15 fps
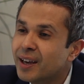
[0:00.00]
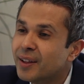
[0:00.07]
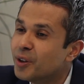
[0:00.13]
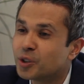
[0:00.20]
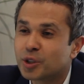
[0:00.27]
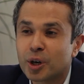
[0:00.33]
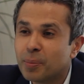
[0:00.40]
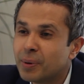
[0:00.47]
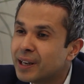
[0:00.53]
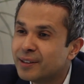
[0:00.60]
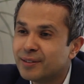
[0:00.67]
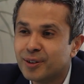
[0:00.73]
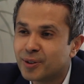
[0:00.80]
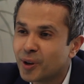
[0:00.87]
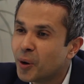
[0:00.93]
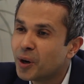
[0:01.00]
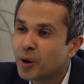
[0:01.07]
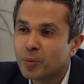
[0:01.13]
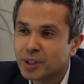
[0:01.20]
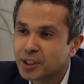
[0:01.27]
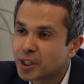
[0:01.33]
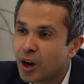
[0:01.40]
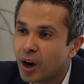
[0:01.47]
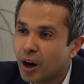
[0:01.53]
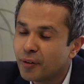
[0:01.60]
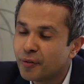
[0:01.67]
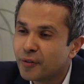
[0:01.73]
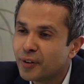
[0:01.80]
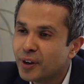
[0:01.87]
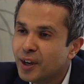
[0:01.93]
The trouble is you don't know which
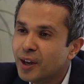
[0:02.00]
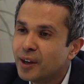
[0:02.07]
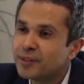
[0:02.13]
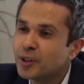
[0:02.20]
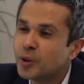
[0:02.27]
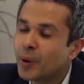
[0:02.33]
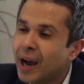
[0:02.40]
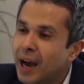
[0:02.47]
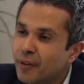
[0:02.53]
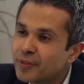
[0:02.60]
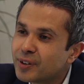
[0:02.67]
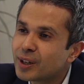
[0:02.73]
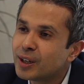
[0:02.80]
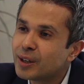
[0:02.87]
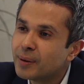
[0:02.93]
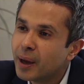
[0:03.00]
half, so you have to